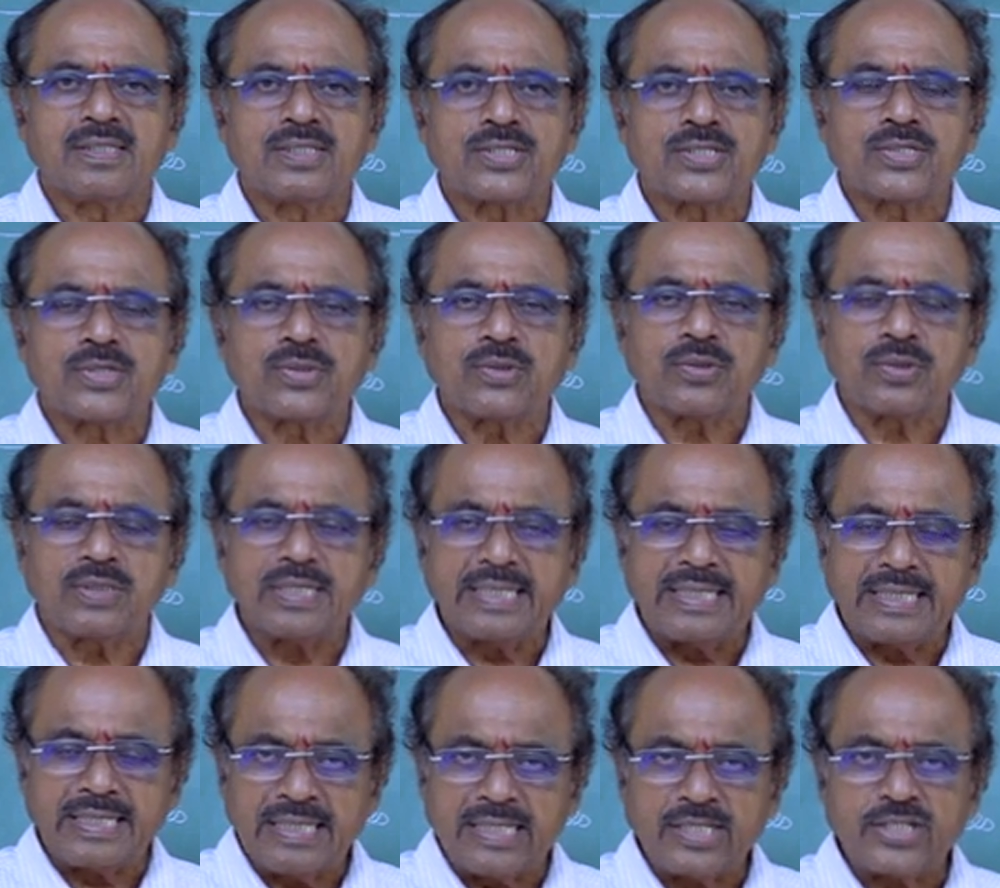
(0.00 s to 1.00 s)
So
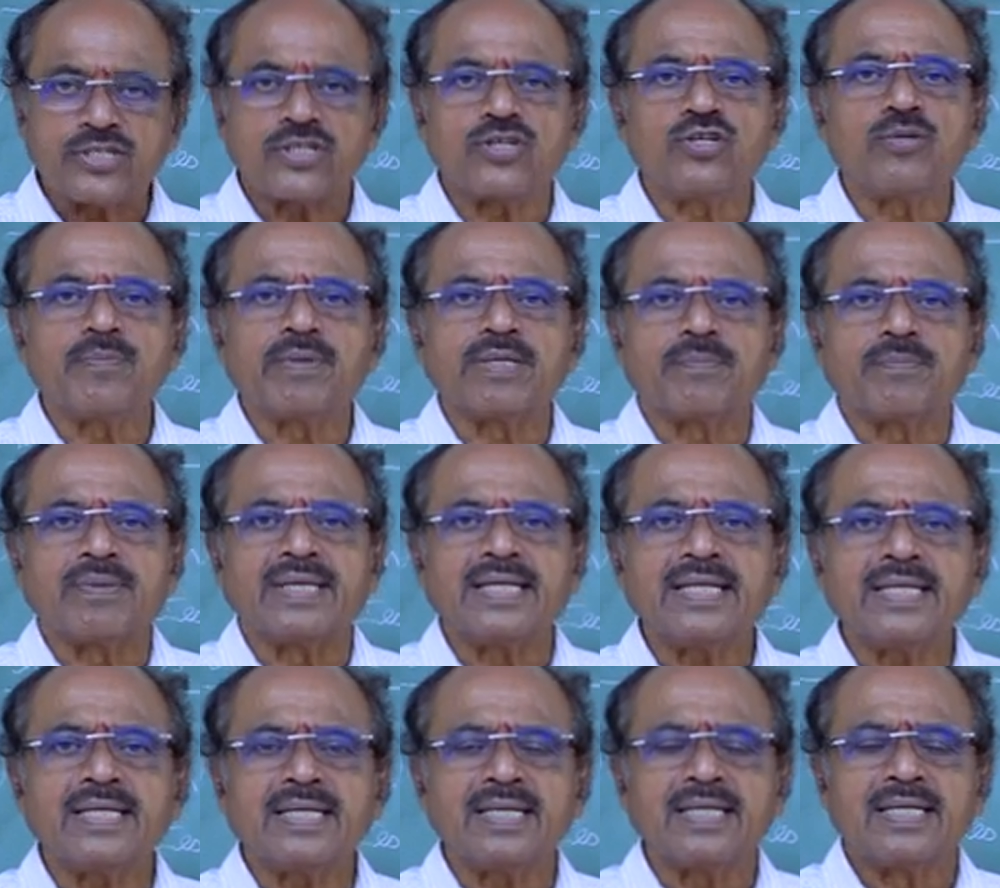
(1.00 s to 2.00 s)
each human
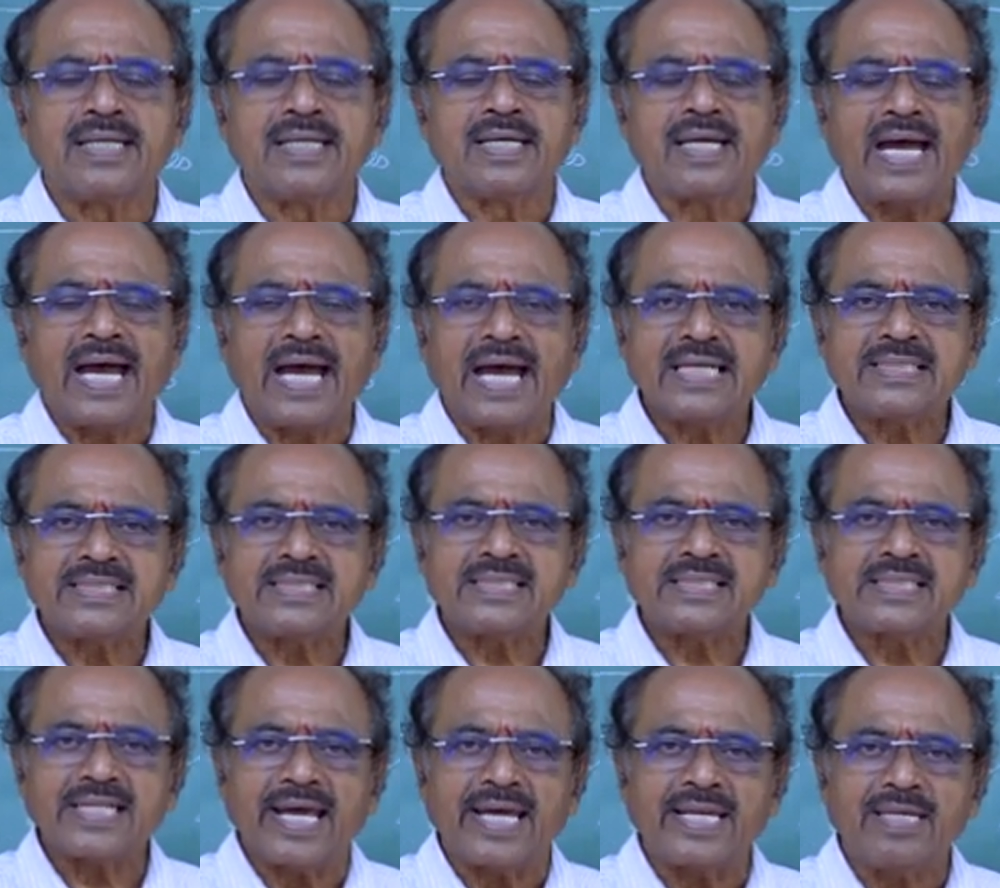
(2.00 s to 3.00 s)
being has
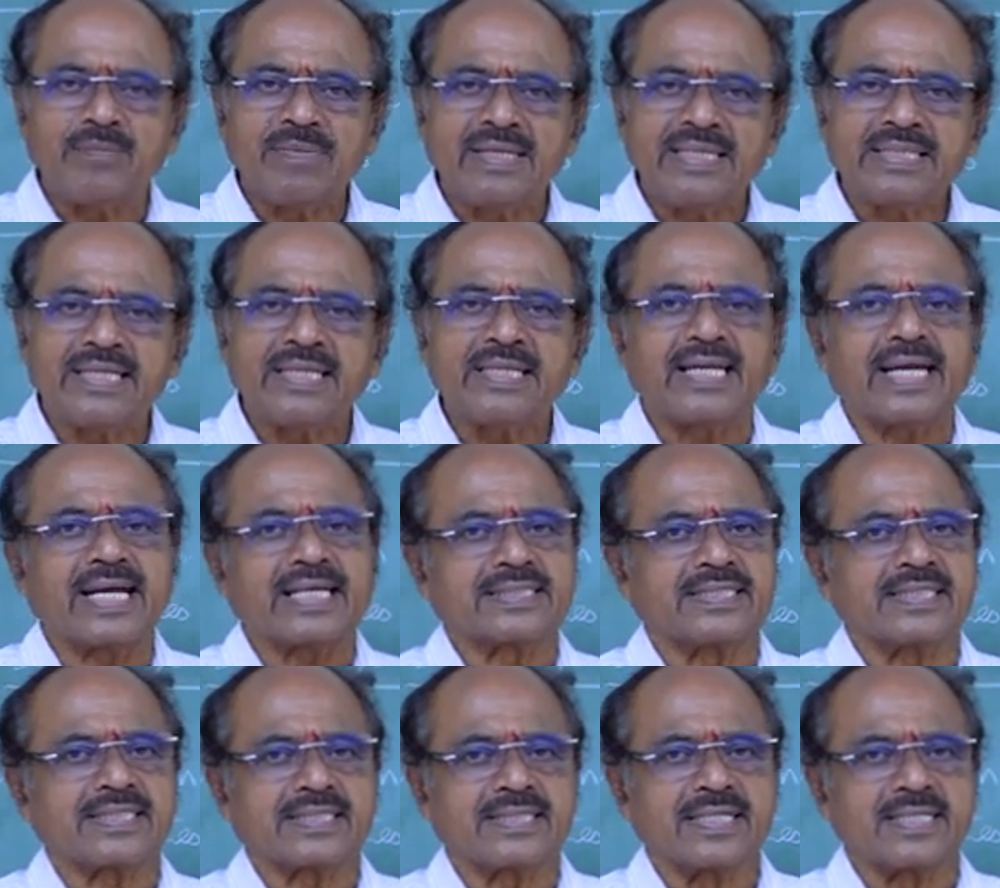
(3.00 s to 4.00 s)
its elementary
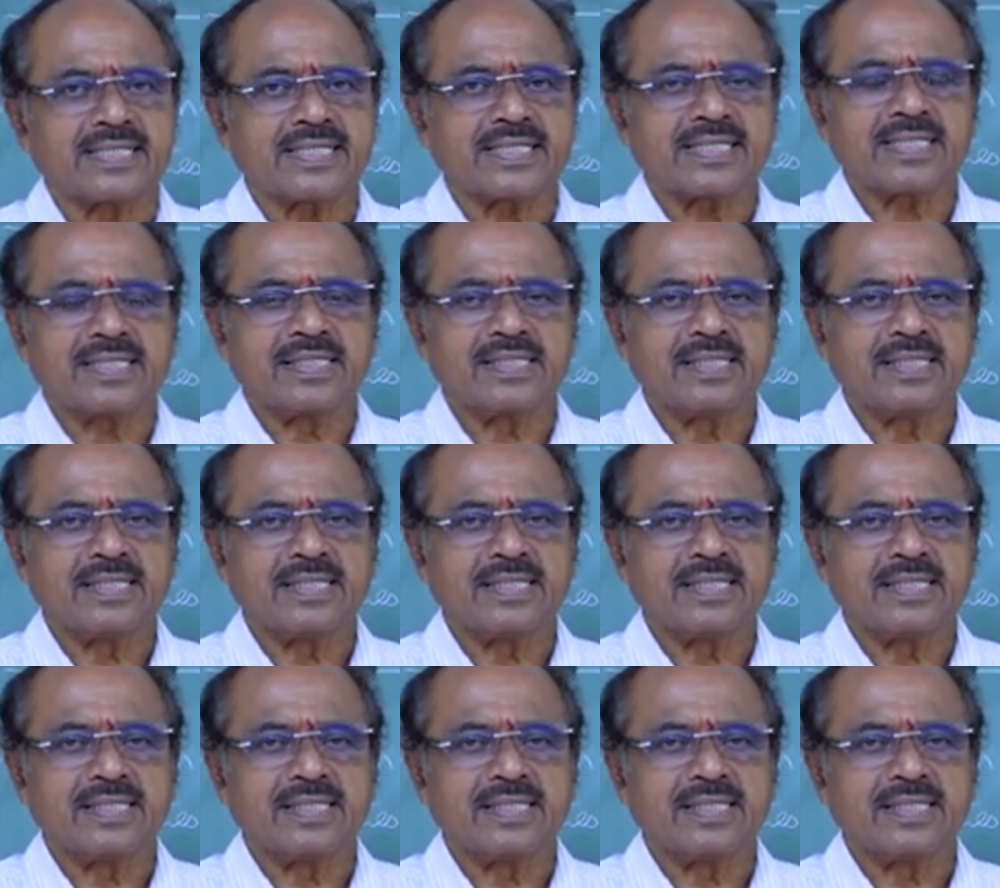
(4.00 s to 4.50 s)
existence.